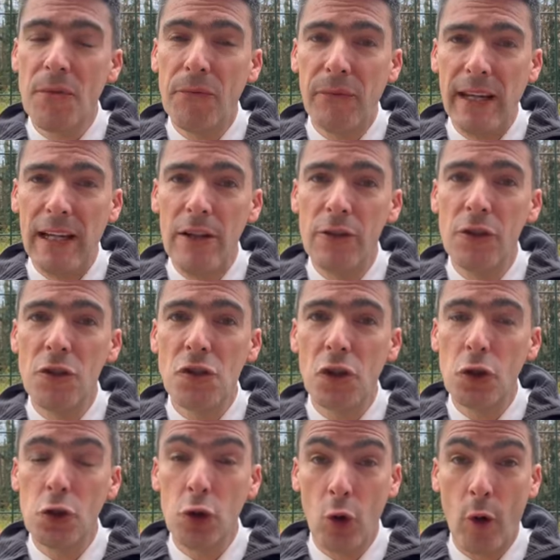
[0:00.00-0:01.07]
failures,
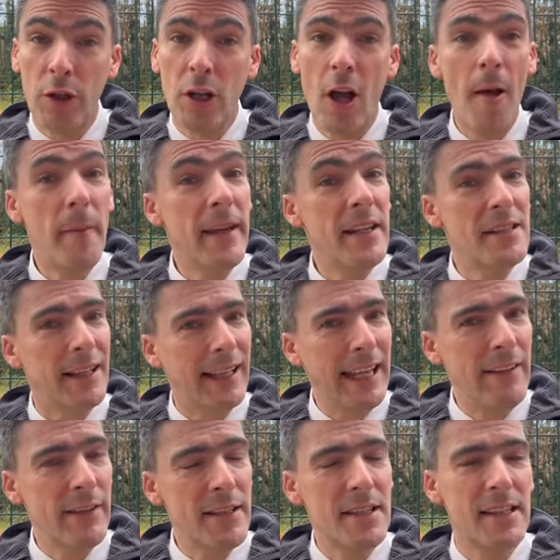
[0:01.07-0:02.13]
shortcomings, and
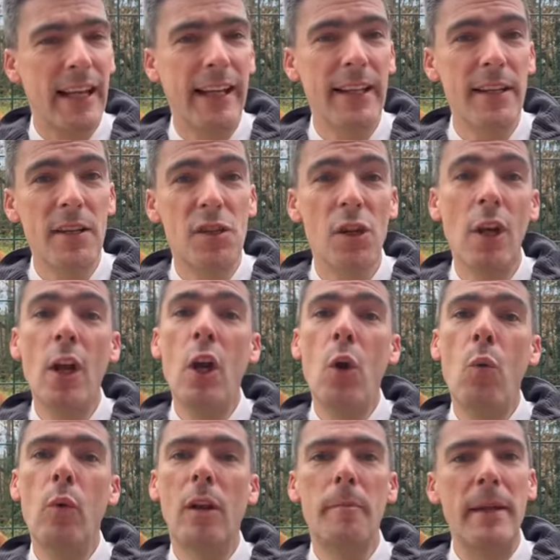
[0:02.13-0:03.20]
even sins
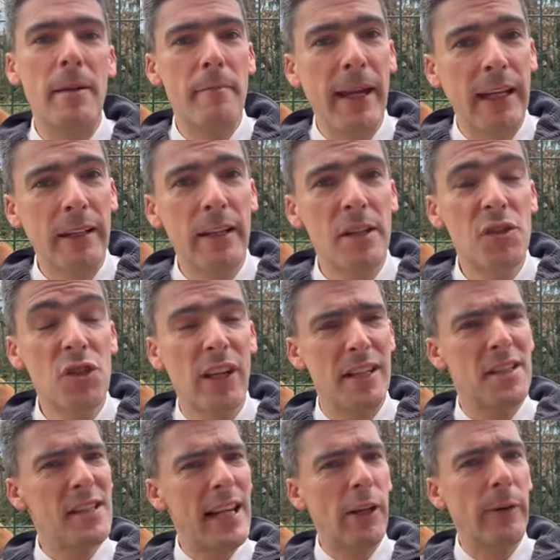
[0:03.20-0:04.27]
will be meekness,
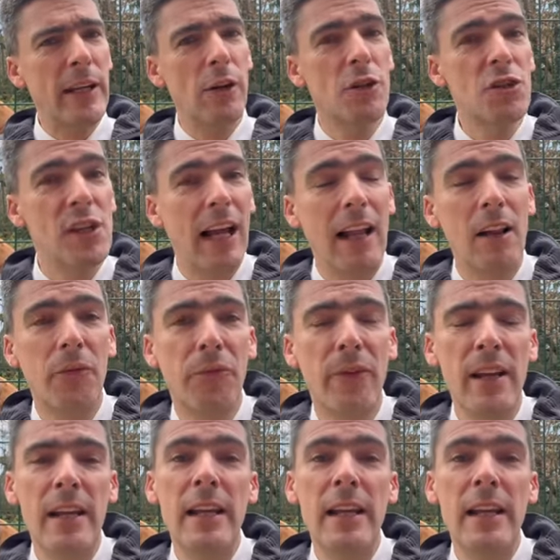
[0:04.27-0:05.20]
considering yourself,